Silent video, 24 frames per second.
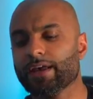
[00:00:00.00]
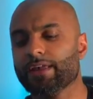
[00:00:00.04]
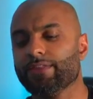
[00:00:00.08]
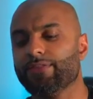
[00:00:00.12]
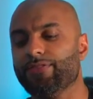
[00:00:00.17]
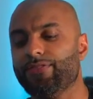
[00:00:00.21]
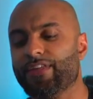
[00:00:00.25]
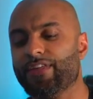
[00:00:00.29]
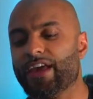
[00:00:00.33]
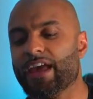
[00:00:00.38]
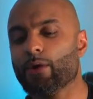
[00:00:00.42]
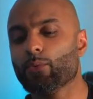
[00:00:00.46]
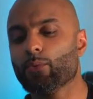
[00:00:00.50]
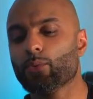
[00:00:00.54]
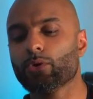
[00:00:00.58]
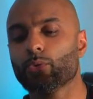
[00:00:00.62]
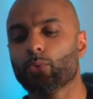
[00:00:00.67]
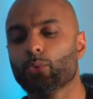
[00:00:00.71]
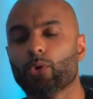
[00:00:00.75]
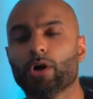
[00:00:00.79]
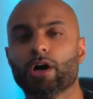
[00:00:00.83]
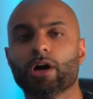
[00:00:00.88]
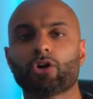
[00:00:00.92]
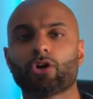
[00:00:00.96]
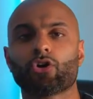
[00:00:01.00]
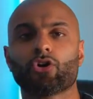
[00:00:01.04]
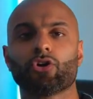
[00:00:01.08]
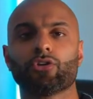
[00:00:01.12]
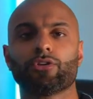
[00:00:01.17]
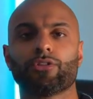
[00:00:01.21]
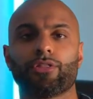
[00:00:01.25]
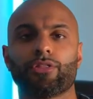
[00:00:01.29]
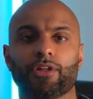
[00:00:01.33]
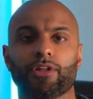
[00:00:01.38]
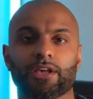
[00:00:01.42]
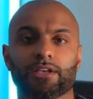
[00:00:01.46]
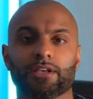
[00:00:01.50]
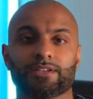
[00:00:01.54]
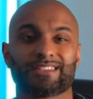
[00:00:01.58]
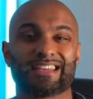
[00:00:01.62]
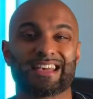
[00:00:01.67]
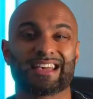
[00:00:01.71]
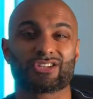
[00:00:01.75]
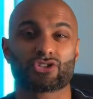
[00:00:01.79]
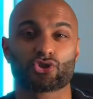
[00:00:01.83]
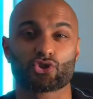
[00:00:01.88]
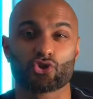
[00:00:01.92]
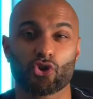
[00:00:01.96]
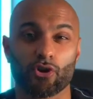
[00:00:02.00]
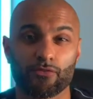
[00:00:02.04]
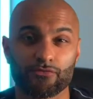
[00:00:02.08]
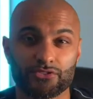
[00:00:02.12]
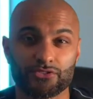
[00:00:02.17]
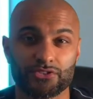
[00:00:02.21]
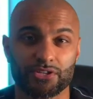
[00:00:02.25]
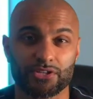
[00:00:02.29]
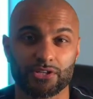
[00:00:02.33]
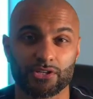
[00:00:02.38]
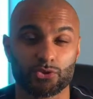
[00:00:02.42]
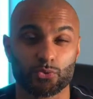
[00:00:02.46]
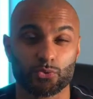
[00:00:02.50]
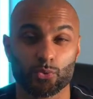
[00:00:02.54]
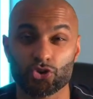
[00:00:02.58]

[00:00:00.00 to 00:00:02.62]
They will work on things, their soft skills,